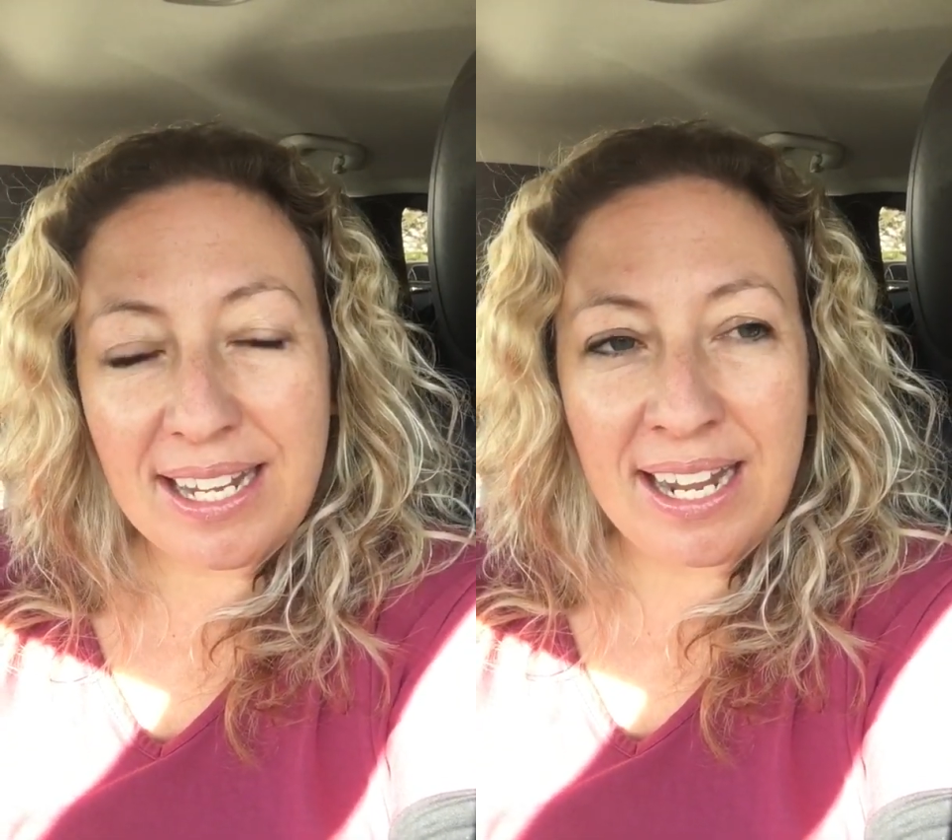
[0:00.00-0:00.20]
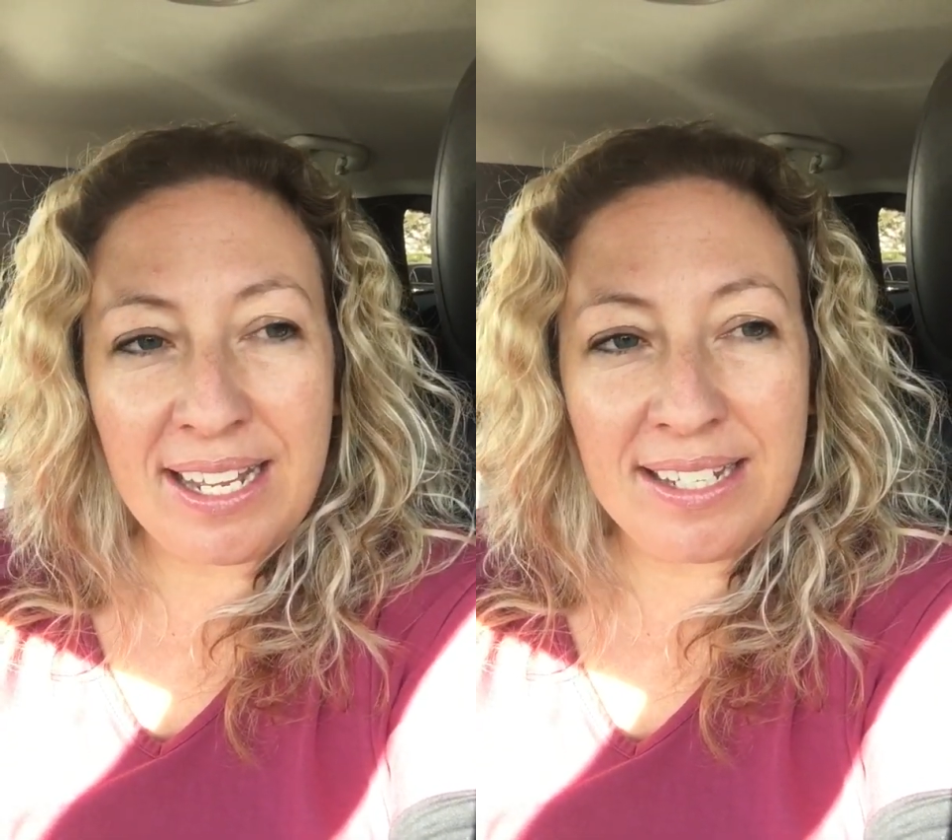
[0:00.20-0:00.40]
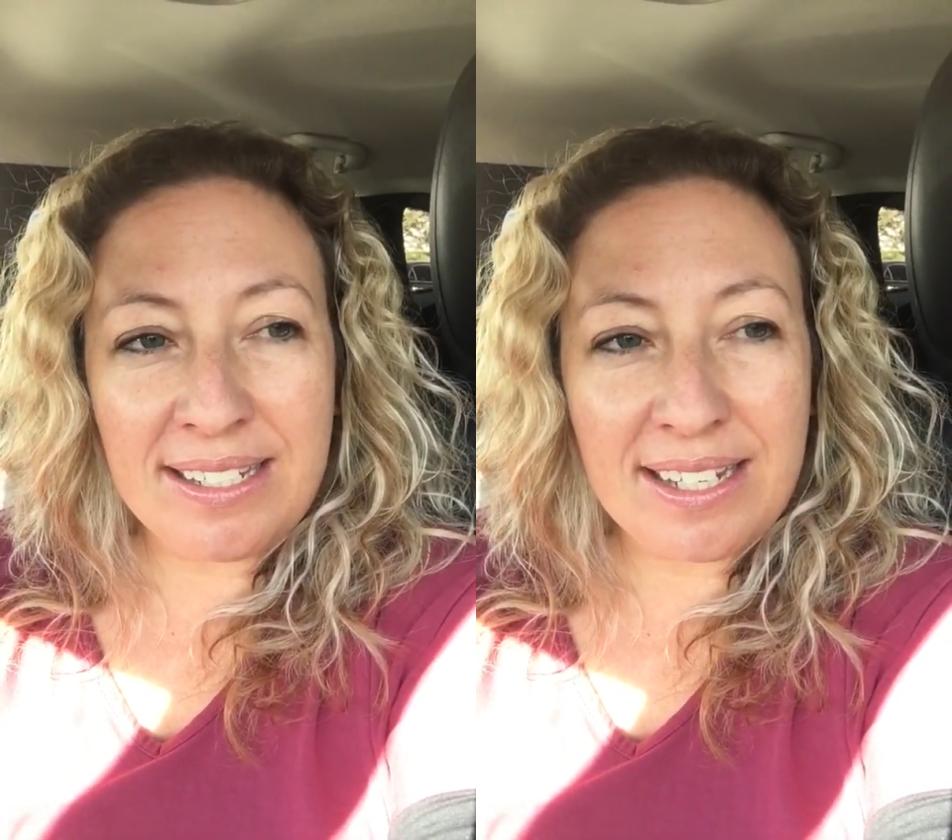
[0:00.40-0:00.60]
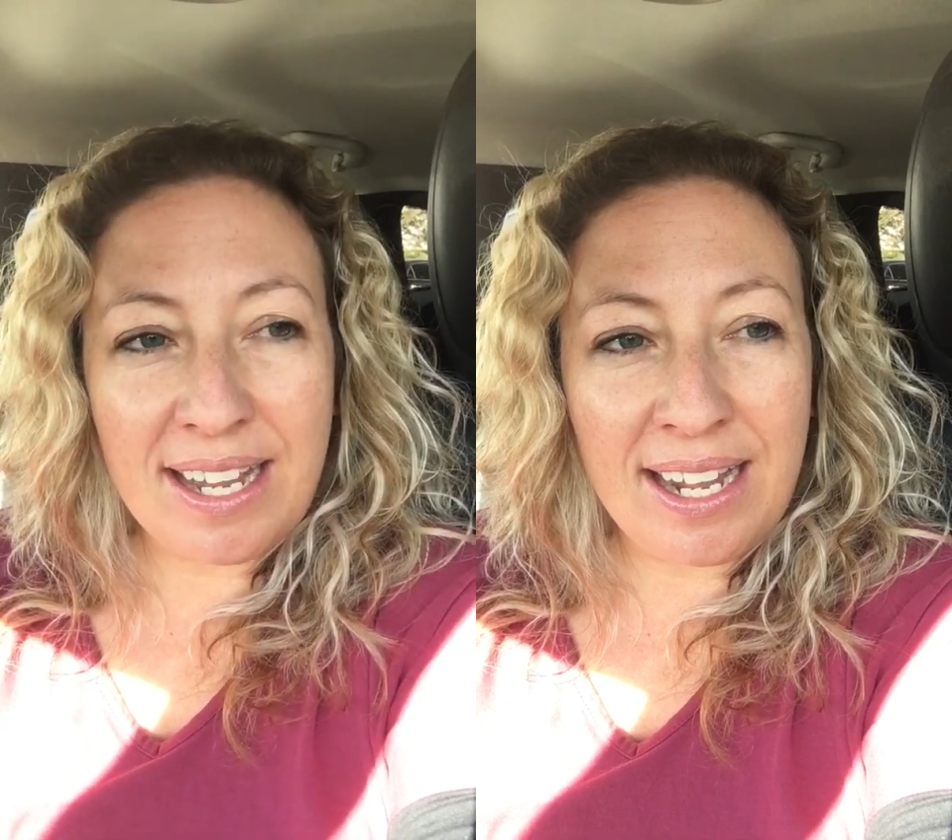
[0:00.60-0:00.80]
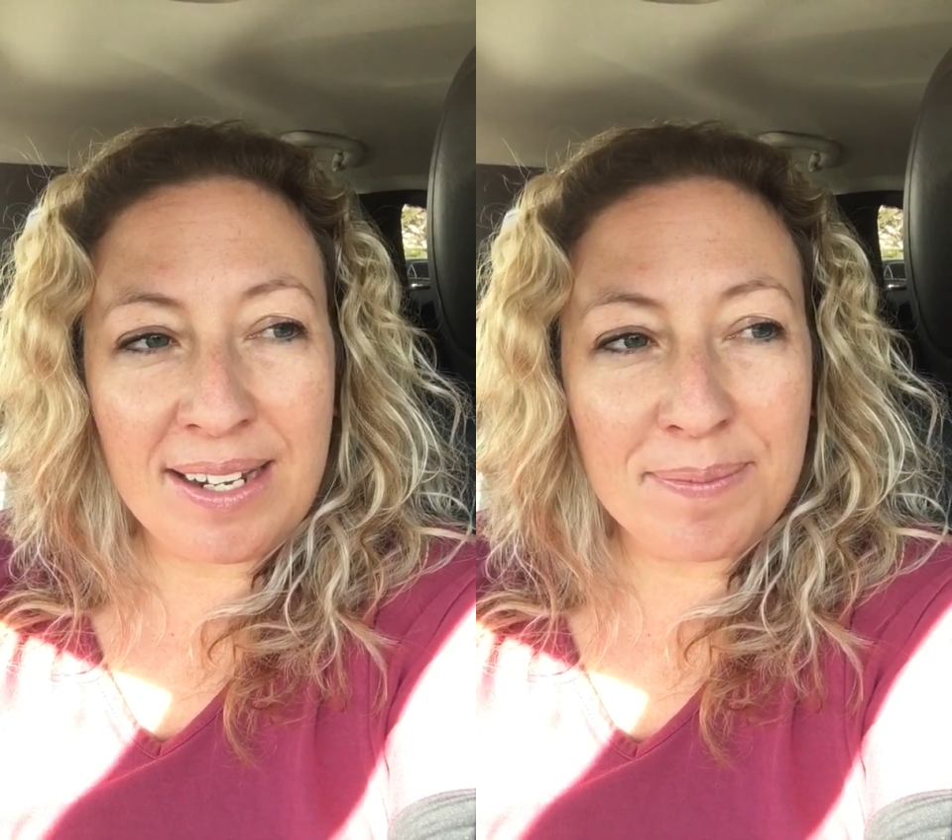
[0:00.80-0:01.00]
and
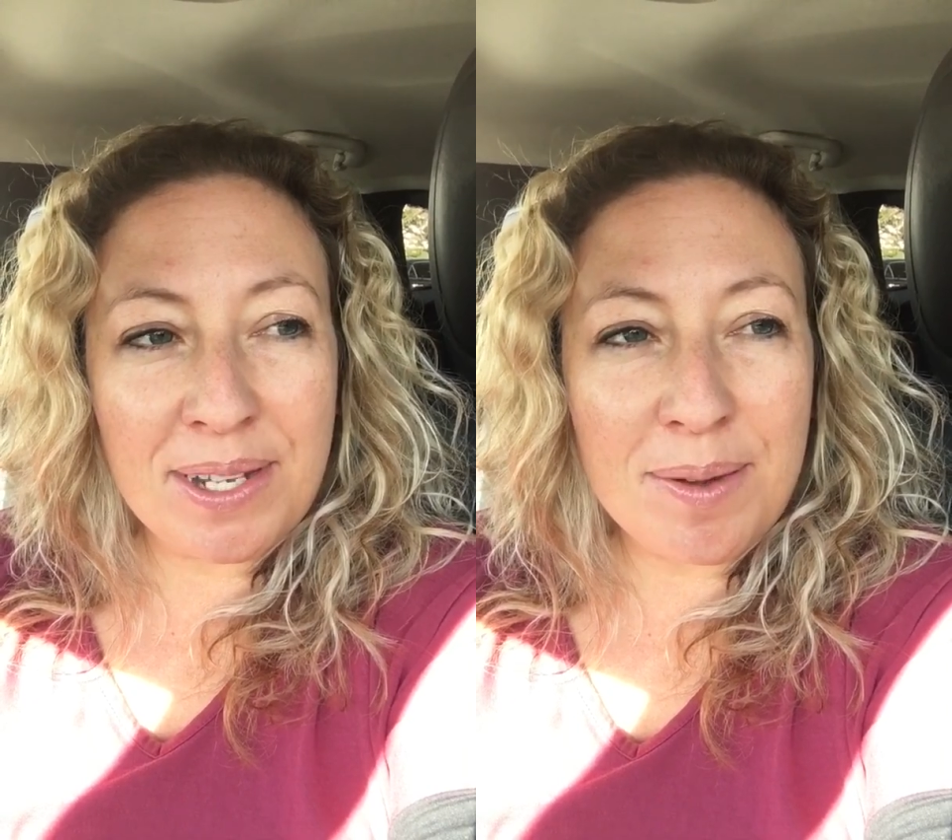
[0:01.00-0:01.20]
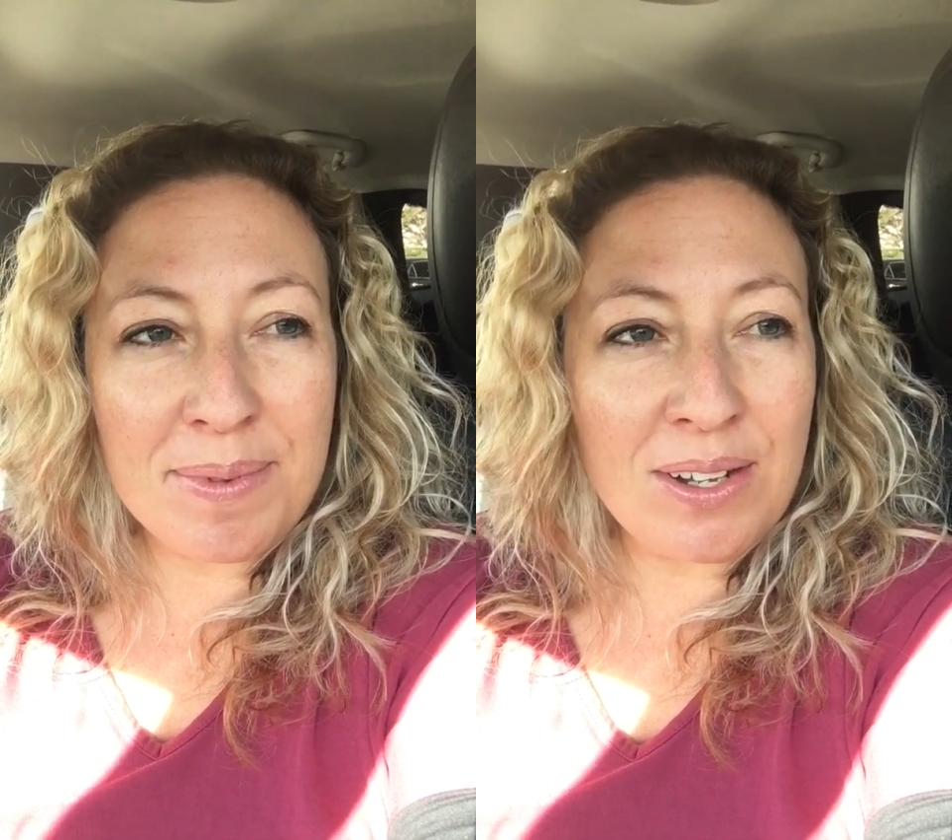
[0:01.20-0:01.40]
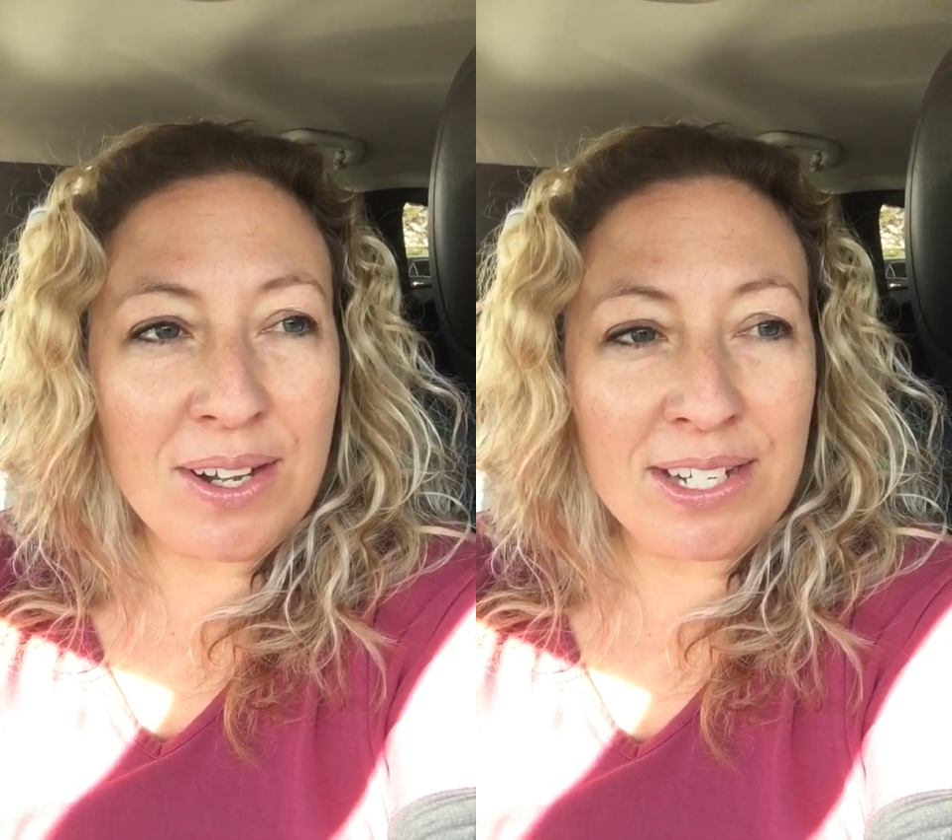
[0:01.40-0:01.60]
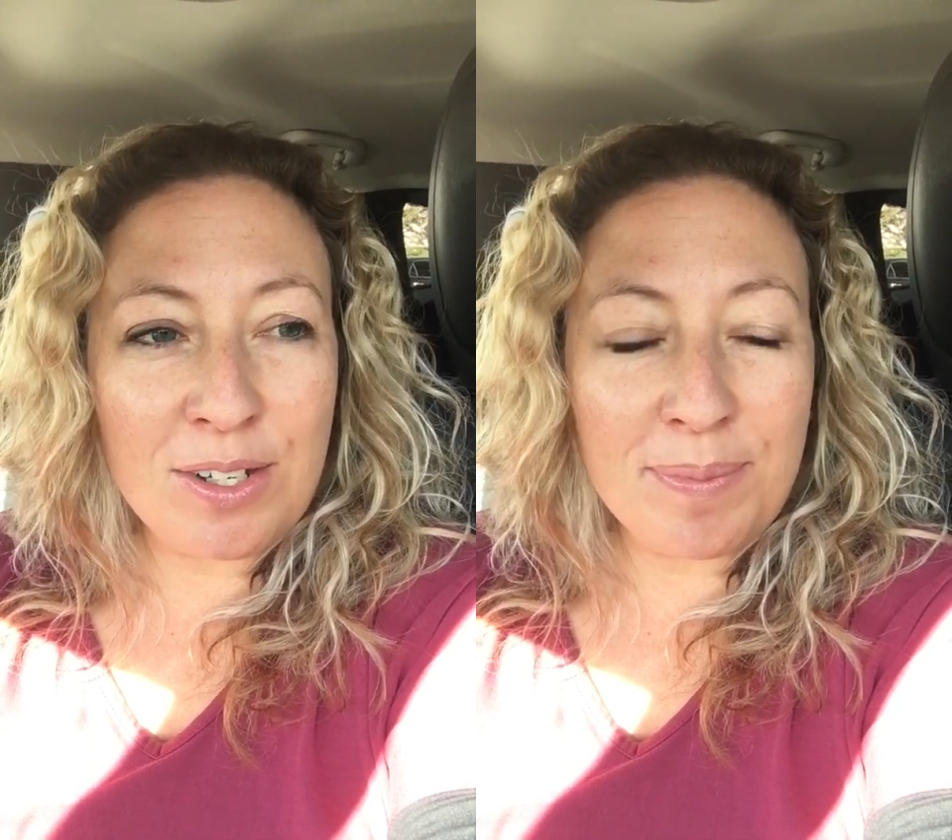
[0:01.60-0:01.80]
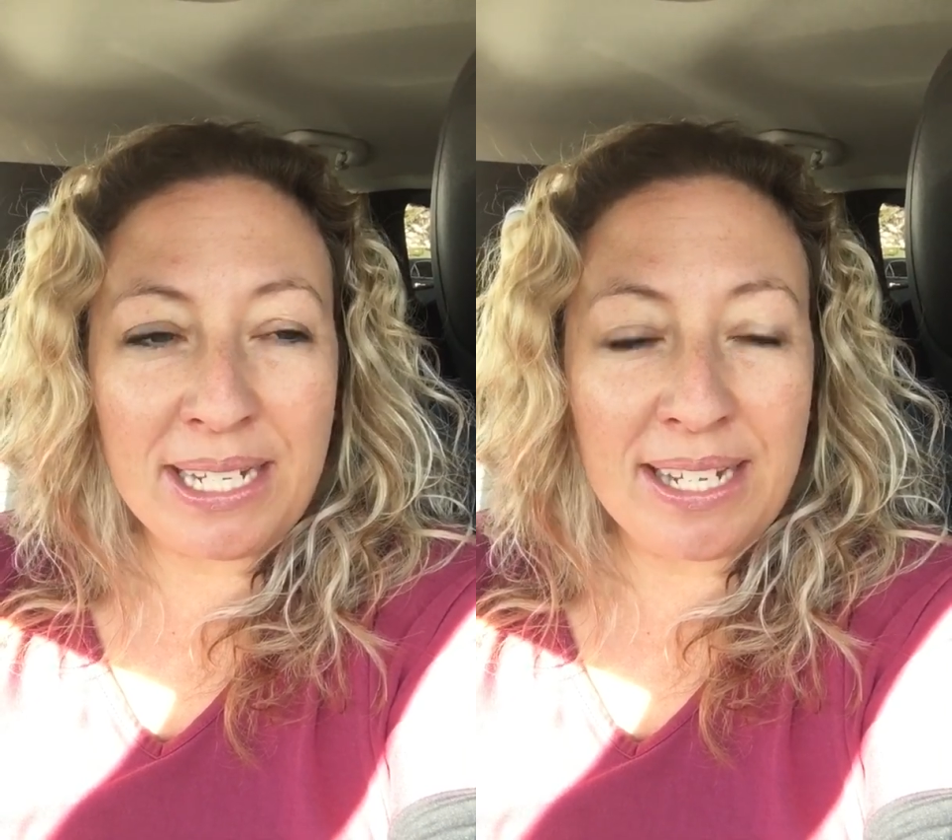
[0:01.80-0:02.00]
I'm coming on
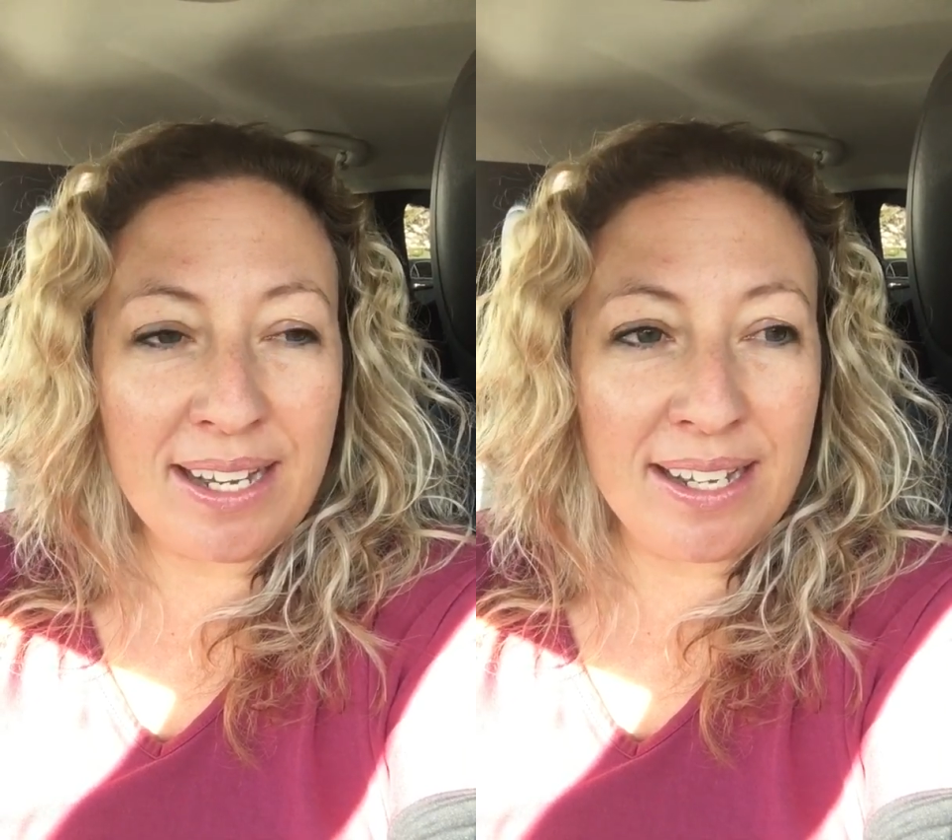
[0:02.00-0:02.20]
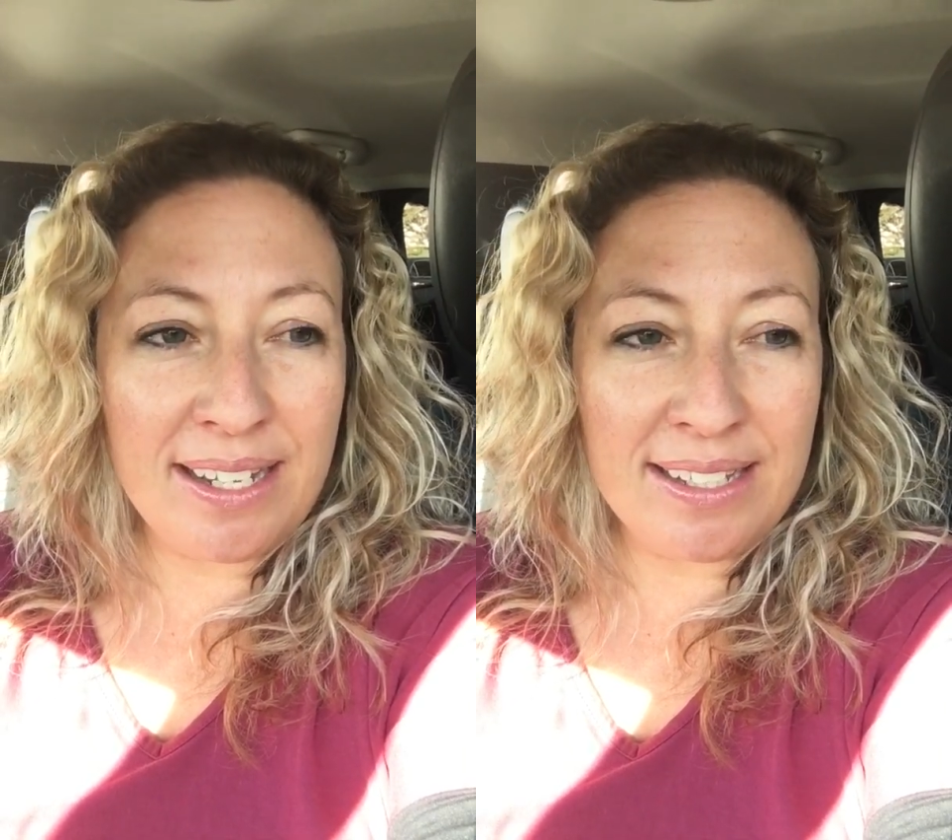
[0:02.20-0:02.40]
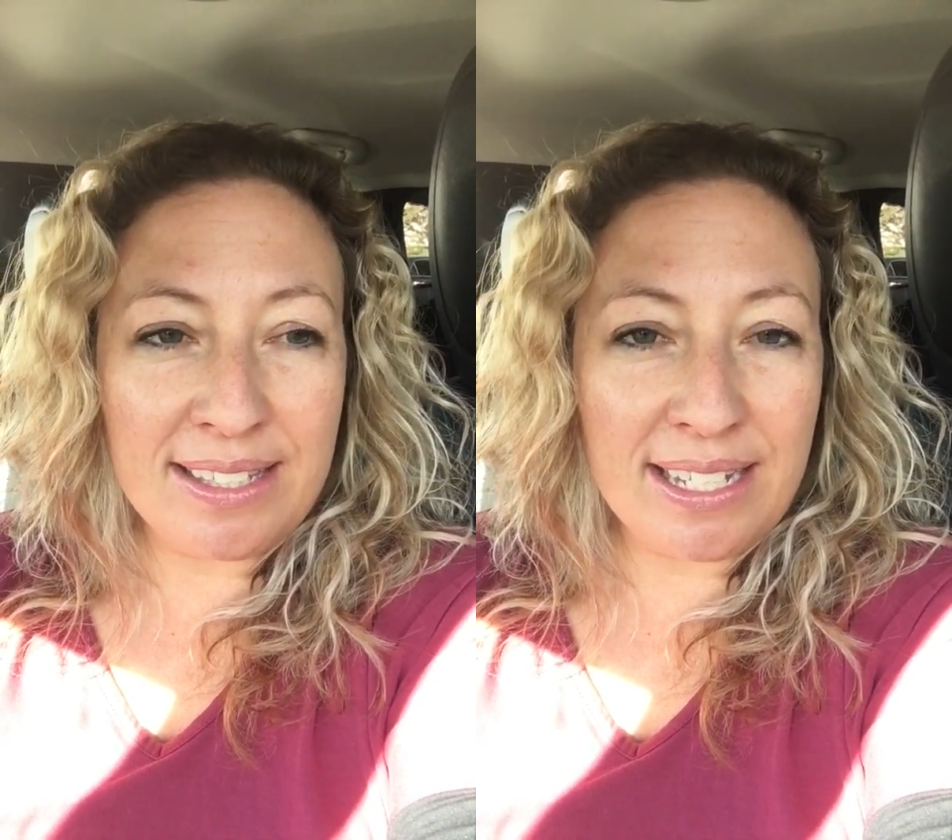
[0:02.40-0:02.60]
here because